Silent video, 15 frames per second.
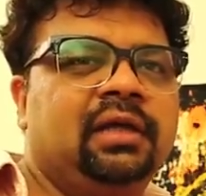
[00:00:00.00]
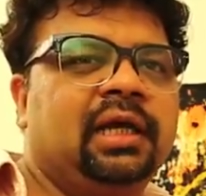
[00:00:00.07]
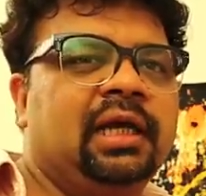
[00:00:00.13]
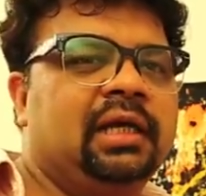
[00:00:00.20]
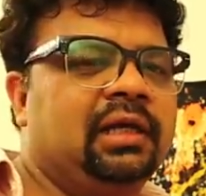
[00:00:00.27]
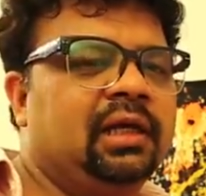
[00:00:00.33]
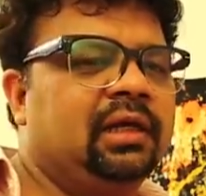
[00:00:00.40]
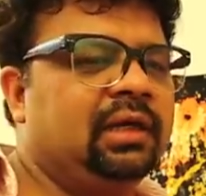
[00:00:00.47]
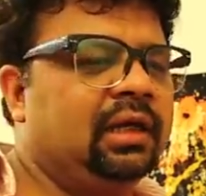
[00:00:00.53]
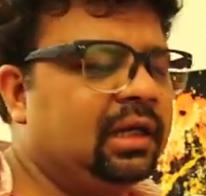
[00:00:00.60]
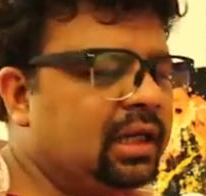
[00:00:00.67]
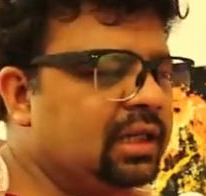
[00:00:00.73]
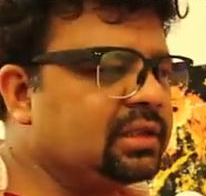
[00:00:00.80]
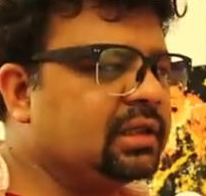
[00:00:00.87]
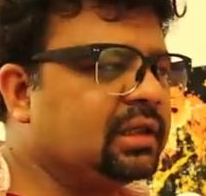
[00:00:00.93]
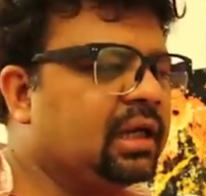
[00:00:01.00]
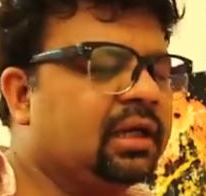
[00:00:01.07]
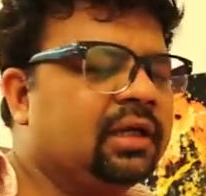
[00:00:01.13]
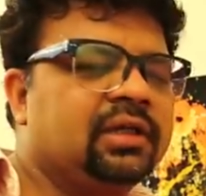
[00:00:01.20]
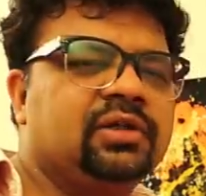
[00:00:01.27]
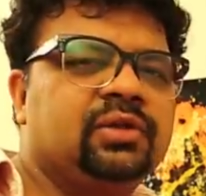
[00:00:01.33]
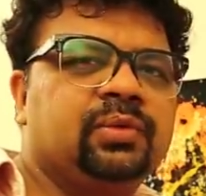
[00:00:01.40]
and I realized that I
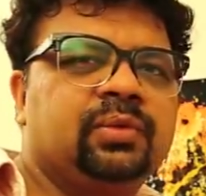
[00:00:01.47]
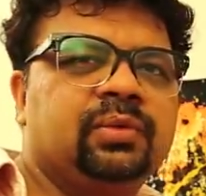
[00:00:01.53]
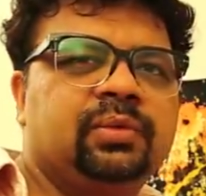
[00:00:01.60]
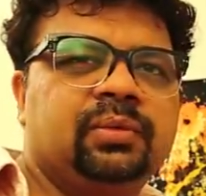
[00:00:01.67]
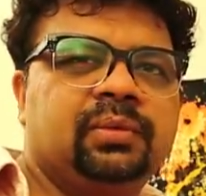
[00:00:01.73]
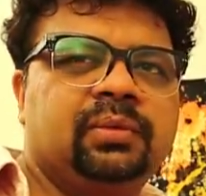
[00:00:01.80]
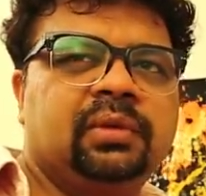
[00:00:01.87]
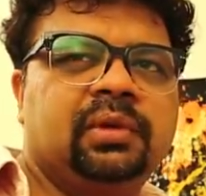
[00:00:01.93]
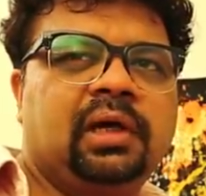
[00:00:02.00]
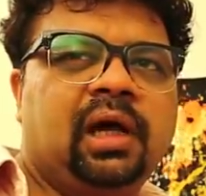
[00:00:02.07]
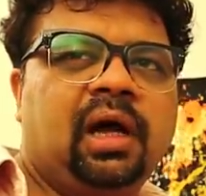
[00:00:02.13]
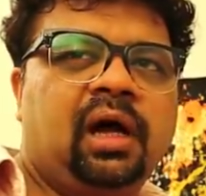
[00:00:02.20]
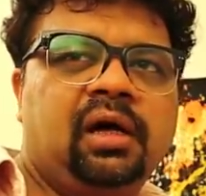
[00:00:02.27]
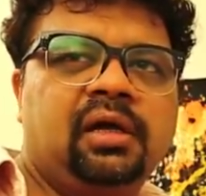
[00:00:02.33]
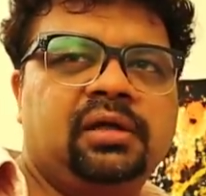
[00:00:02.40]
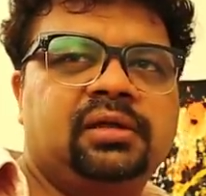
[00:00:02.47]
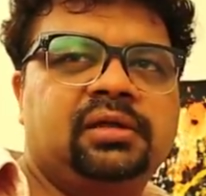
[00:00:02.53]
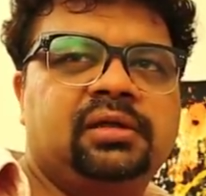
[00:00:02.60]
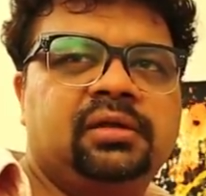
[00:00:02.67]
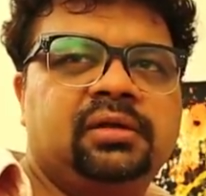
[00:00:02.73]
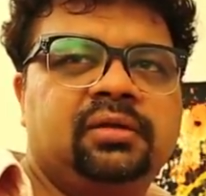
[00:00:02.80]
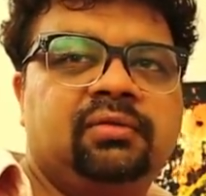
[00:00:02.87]
can do
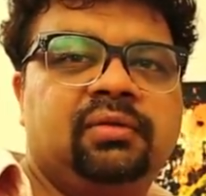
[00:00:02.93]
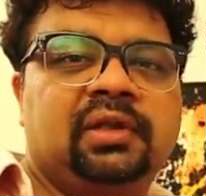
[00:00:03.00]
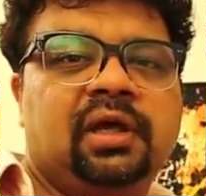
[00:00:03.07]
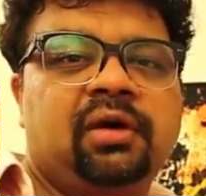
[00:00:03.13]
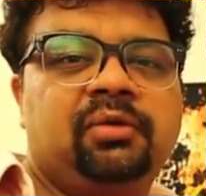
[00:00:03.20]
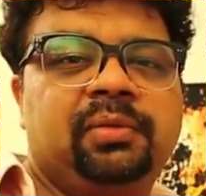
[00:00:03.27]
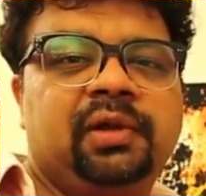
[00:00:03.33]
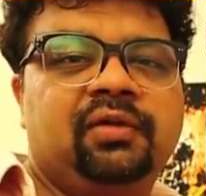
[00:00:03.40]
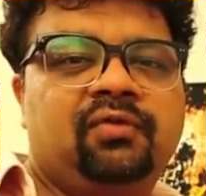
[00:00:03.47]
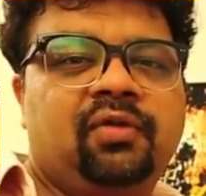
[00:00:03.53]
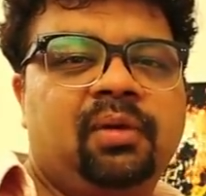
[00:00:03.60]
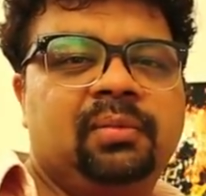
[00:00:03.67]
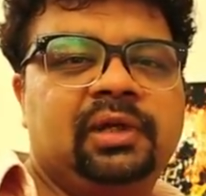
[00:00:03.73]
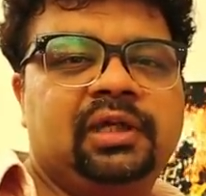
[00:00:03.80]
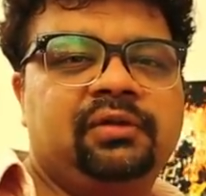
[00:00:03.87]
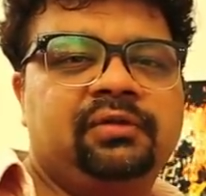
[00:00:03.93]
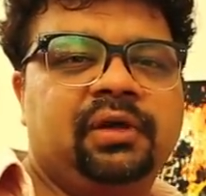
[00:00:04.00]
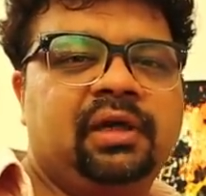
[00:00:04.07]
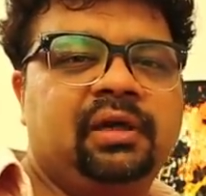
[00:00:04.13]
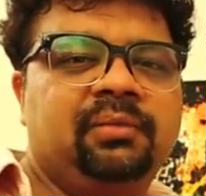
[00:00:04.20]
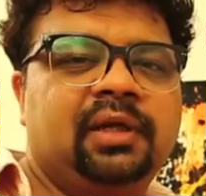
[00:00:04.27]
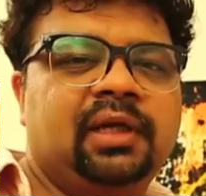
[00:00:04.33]
art without being formally
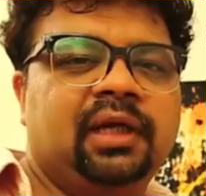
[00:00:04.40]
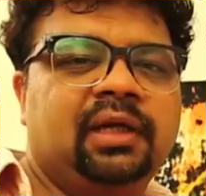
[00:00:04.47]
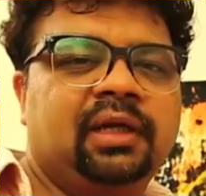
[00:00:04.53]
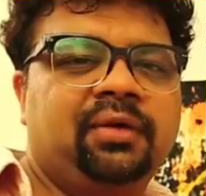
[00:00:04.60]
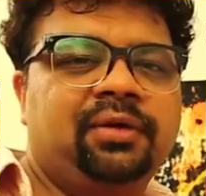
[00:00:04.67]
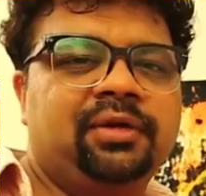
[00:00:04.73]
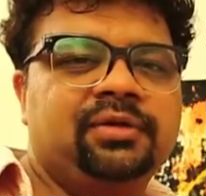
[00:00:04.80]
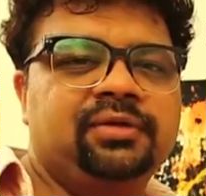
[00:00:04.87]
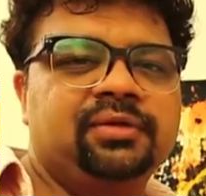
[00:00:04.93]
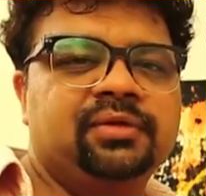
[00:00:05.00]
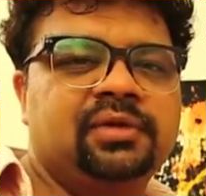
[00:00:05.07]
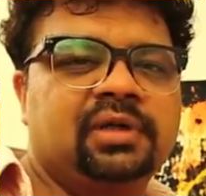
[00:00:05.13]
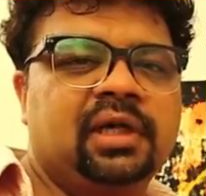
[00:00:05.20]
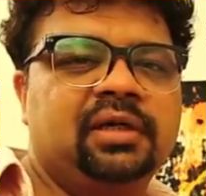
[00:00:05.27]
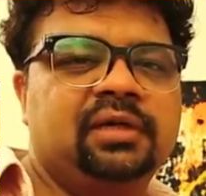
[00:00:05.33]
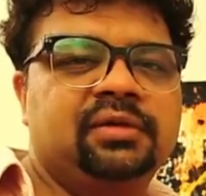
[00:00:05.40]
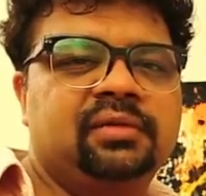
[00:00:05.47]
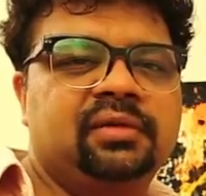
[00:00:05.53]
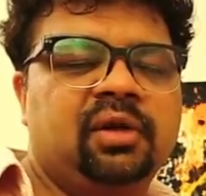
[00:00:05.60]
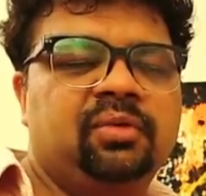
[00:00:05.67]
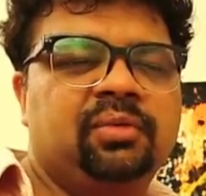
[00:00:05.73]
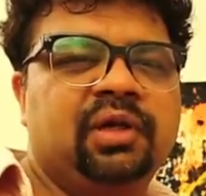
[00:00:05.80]
trained, but I cannot do science
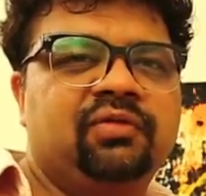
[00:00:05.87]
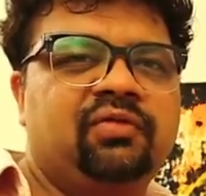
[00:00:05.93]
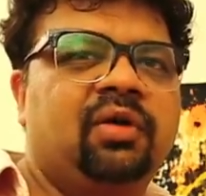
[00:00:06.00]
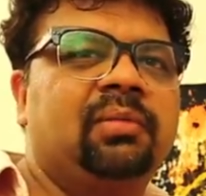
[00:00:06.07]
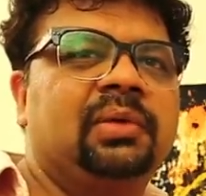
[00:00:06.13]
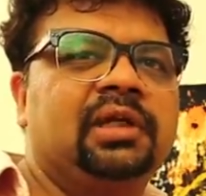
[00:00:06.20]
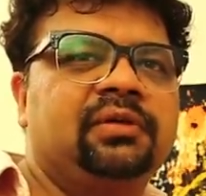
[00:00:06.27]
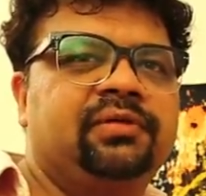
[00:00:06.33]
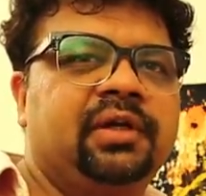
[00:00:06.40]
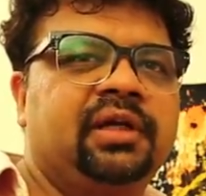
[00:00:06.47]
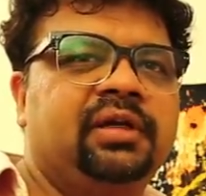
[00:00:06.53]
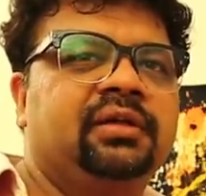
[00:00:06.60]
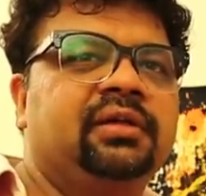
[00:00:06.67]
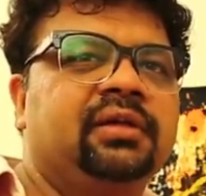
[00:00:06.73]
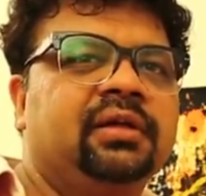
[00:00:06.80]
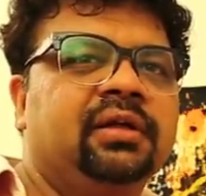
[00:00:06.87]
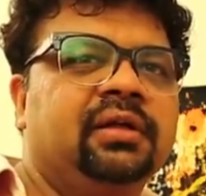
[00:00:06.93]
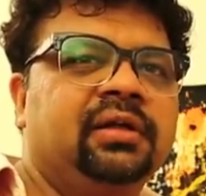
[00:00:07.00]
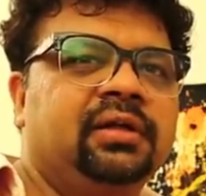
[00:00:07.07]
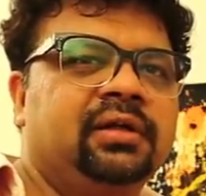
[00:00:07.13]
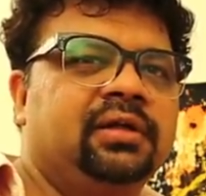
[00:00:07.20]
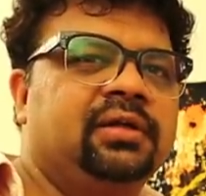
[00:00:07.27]
without being formally trained.
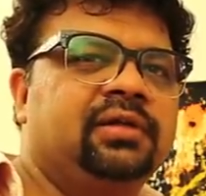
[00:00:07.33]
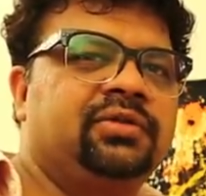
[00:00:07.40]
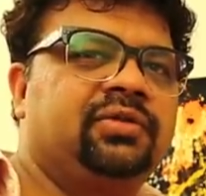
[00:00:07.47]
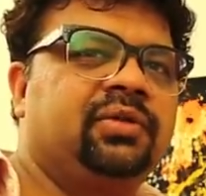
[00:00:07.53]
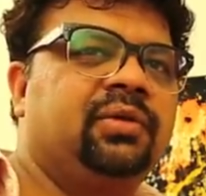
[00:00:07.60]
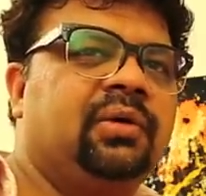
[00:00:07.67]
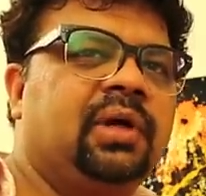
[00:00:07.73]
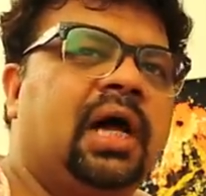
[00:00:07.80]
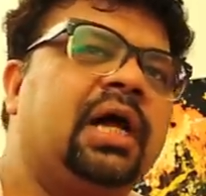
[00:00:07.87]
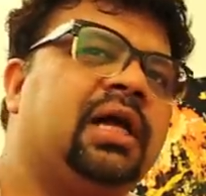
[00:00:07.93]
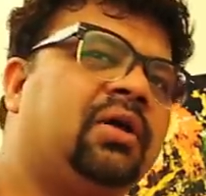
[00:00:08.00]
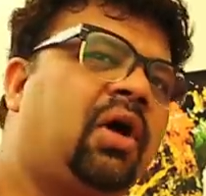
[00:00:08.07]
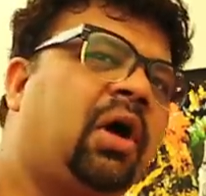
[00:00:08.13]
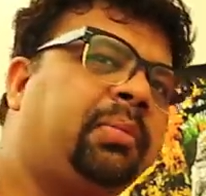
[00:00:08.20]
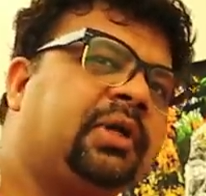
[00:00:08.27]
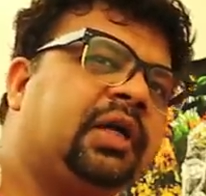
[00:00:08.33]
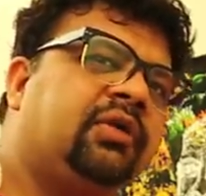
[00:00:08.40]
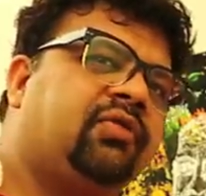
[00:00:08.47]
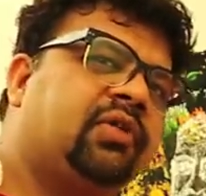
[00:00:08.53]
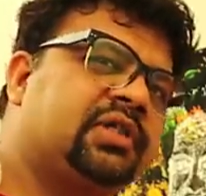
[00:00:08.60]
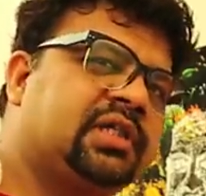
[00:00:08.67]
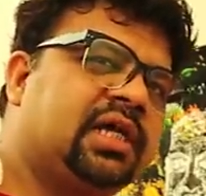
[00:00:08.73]
So I opted
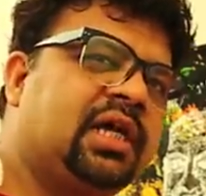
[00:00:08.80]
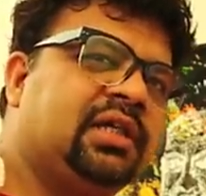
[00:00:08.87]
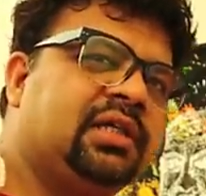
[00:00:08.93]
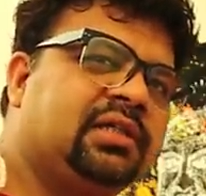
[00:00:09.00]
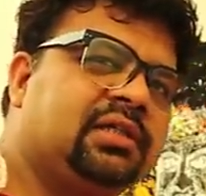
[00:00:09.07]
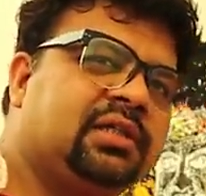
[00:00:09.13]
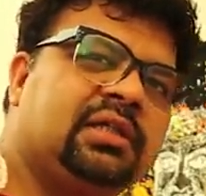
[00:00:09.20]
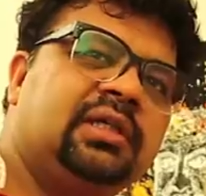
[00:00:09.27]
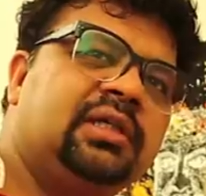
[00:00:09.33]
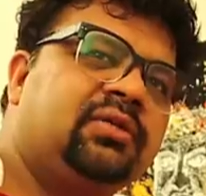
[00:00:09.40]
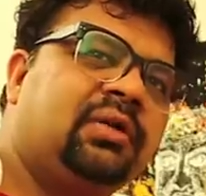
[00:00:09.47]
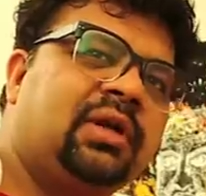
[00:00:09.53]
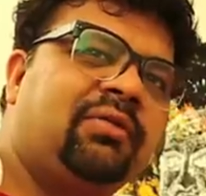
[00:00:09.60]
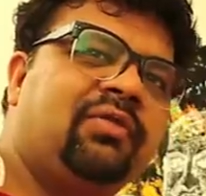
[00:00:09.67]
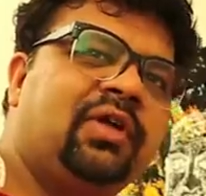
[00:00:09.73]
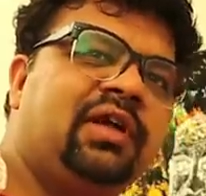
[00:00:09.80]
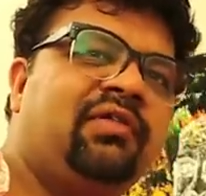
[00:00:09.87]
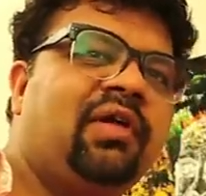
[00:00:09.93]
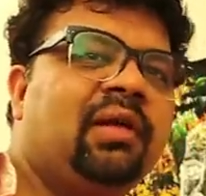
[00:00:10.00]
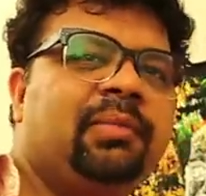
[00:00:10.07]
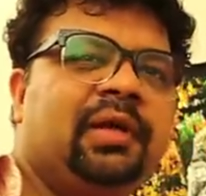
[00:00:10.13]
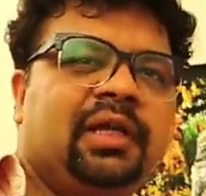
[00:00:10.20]
for science. It could have very
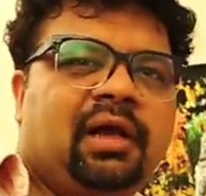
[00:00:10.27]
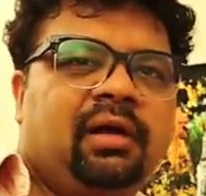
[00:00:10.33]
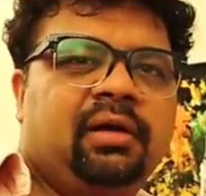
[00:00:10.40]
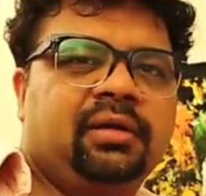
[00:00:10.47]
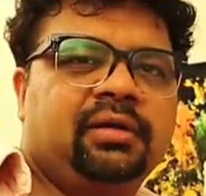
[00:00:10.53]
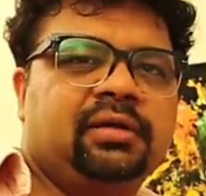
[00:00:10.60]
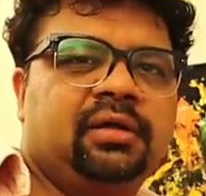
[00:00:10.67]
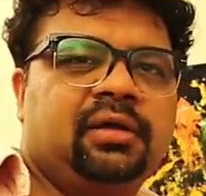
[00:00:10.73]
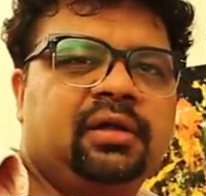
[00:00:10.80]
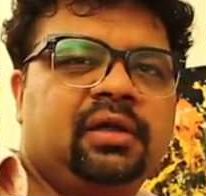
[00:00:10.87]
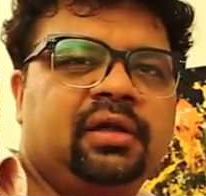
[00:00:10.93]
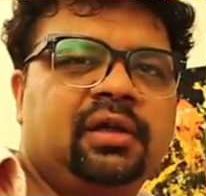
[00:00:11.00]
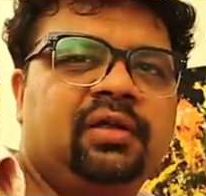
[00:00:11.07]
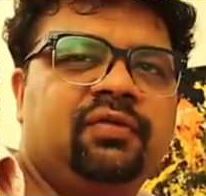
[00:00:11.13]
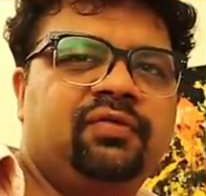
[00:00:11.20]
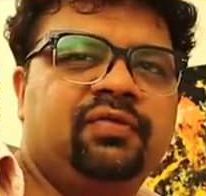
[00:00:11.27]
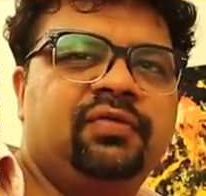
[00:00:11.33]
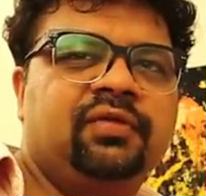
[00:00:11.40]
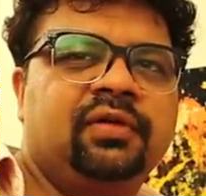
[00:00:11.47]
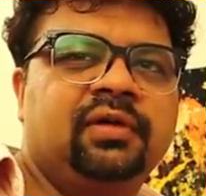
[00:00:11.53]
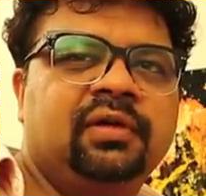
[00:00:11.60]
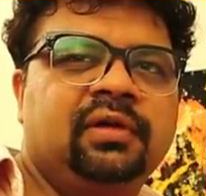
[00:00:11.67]
well been art
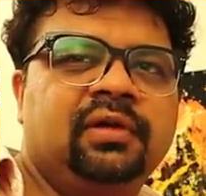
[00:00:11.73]
if